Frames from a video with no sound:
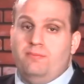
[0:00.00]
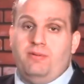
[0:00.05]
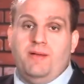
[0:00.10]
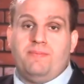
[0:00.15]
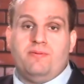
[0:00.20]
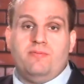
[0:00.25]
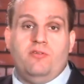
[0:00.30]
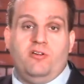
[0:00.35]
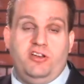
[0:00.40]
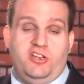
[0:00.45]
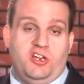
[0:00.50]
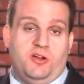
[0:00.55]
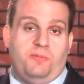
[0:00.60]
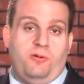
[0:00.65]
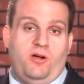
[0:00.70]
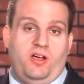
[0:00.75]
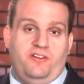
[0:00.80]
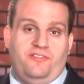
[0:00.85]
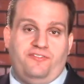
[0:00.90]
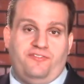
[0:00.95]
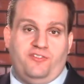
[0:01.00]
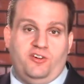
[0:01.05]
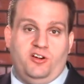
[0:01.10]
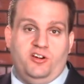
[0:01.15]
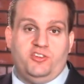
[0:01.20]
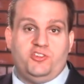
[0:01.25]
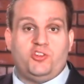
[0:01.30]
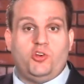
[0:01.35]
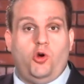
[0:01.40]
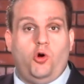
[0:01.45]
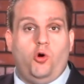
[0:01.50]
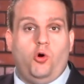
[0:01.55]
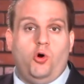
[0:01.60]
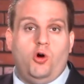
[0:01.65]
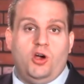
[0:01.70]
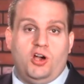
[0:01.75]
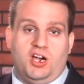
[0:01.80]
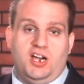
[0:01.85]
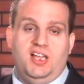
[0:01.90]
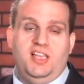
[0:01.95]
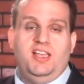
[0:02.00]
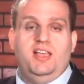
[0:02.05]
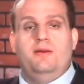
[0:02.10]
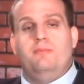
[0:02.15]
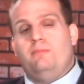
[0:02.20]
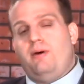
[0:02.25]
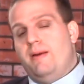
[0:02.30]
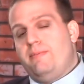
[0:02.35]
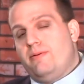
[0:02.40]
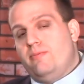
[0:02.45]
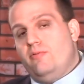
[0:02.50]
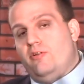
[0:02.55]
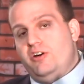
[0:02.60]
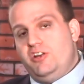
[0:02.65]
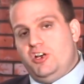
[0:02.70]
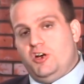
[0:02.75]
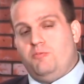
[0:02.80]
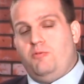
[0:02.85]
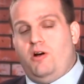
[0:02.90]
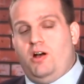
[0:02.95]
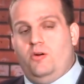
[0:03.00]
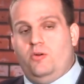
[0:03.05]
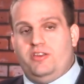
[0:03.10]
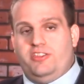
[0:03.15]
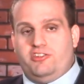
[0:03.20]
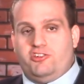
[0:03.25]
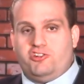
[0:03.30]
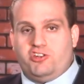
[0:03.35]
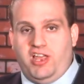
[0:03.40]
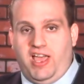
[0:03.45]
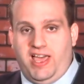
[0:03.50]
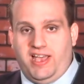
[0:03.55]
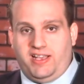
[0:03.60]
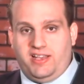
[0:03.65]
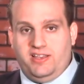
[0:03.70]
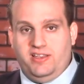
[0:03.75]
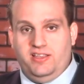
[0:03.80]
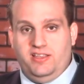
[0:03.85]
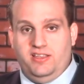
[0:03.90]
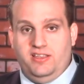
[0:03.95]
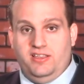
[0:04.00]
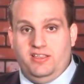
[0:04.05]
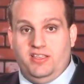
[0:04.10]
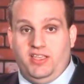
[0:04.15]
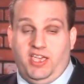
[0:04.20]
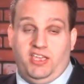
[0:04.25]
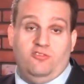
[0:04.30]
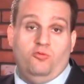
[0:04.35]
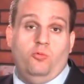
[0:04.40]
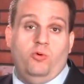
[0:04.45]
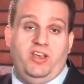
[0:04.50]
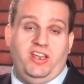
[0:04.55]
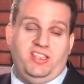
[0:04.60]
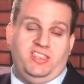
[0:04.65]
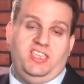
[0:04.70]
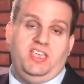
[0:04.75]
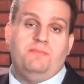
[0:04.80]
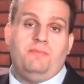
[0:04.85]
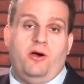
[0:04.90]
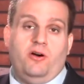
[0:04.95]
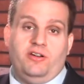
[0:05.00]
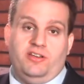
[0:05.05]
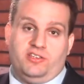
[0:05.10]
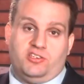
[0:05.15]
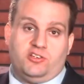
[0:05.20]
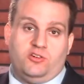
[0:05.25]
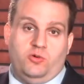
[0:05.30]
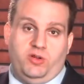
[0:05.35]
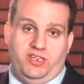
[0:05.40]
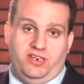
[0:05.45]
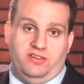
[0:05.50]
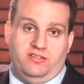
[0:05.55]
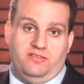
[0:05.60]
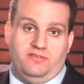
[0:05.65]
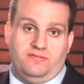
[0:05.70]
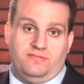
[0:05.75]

by promoting your pawn first or by promoting your pawn with check and winning the opponent's queen.